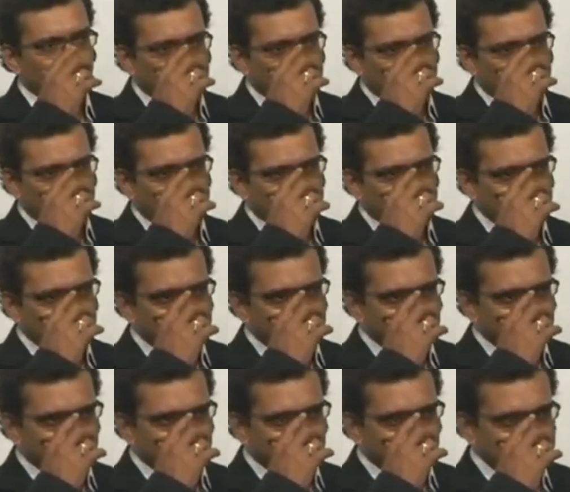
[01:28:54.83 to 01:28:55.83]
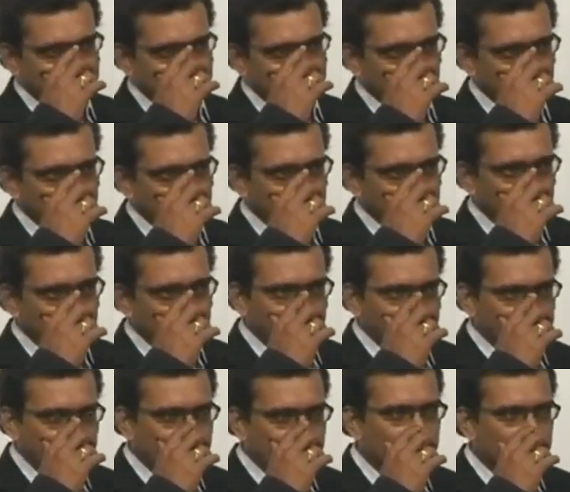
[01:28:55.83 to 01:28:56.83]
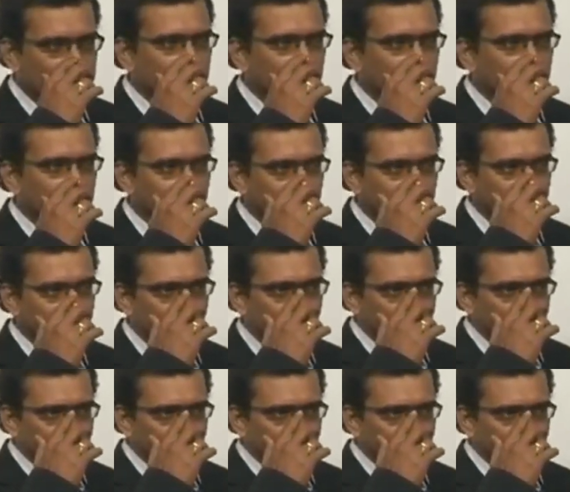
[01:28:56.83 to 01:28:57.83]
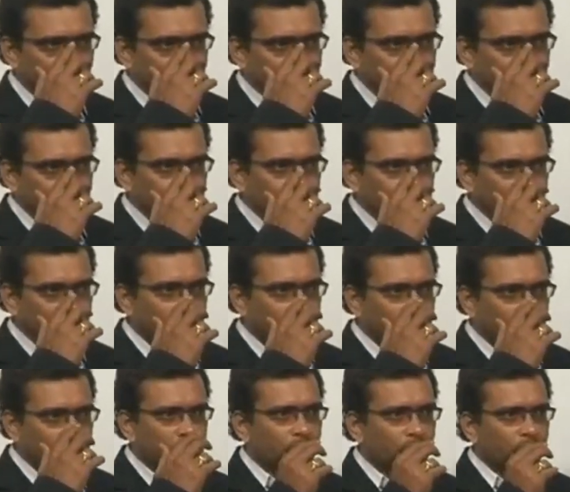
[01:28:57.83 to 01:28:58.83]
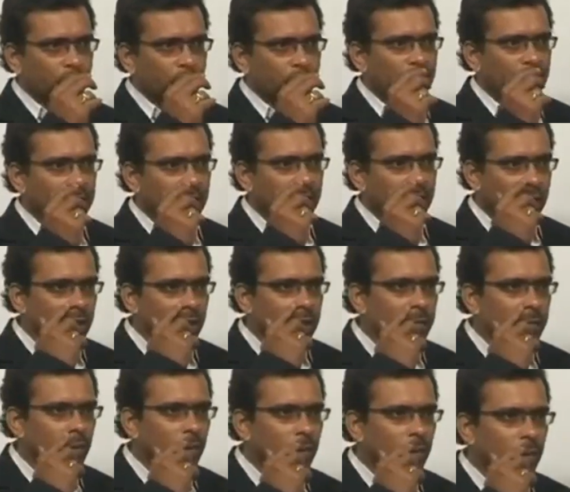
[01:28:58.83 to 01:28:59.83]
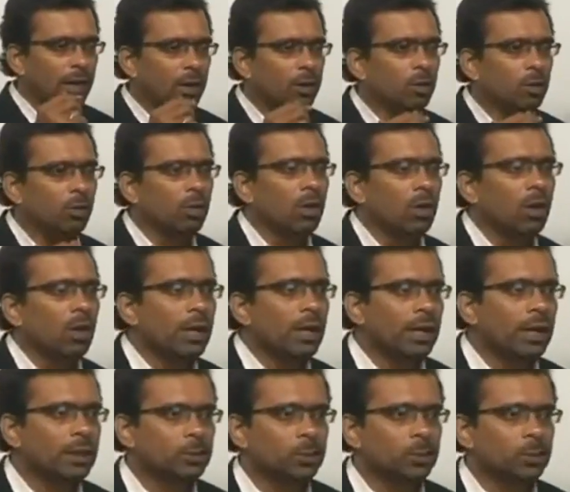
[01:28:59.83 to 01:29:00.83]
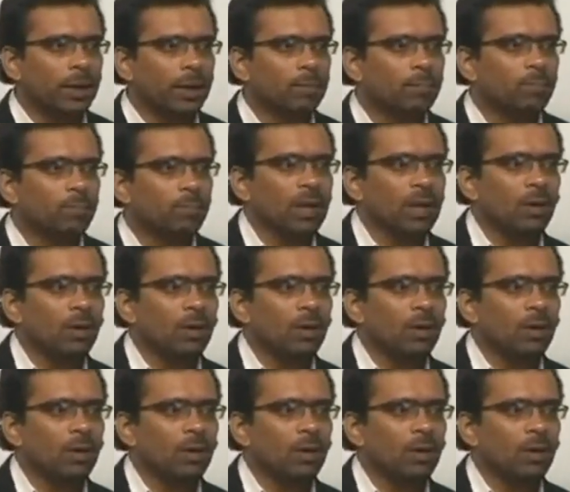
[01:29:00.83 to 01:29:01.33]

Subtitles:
At high frequency, coupling capacitor has 0 value. Emitter bypass circuit has negligible value. Explain.